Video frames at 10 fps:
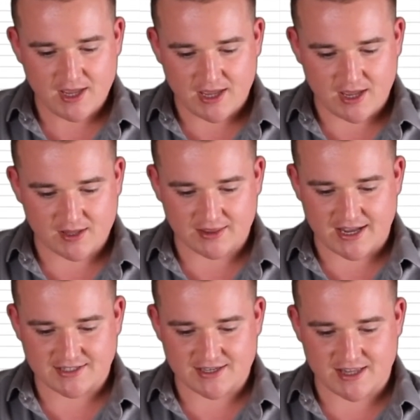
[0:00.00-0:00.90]
And
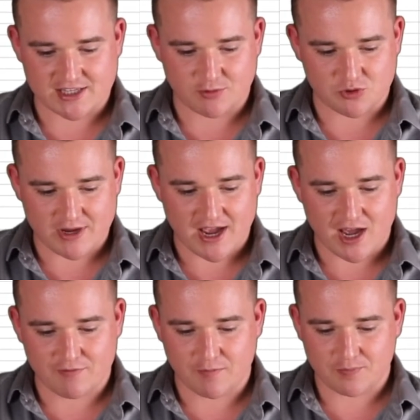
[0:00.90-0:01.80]
lastly, that's how much we
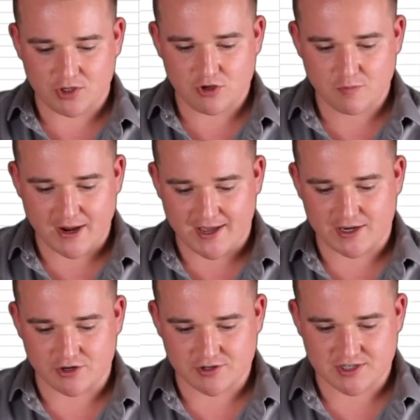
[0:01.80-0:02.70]
have. You're
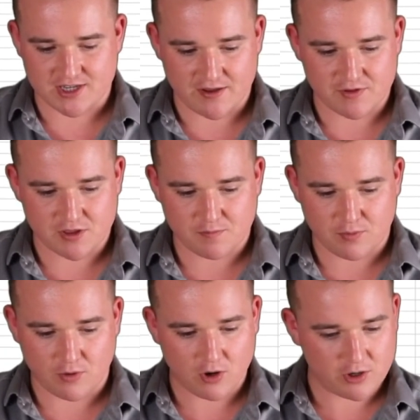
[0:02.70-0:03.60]
buying your seventh,
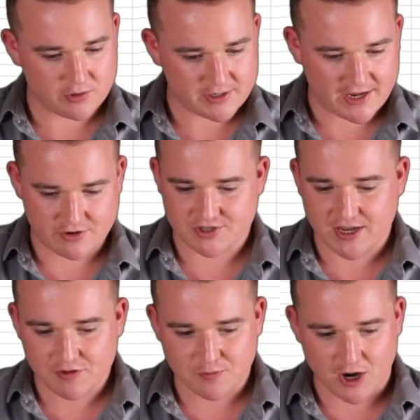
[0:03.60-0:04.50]
or yeah, your
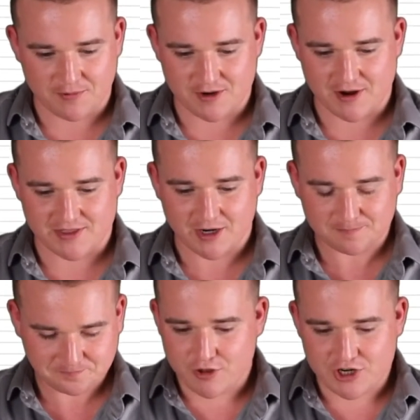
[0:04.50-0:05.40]
seventh property right there.
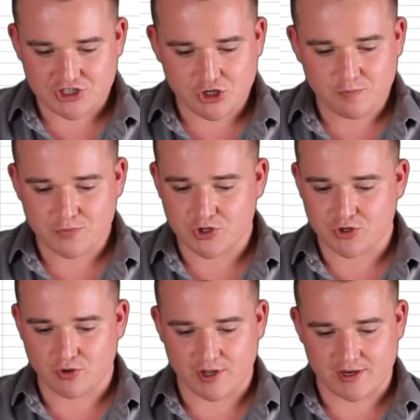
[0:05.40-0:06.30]
thirty-two, you're
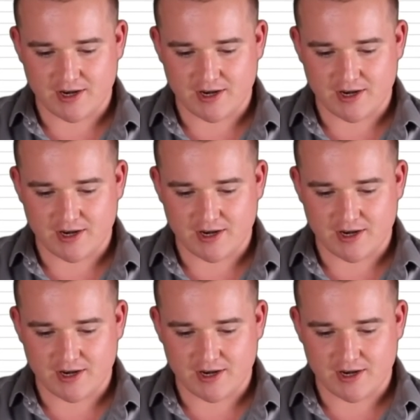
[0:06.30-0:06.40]
doing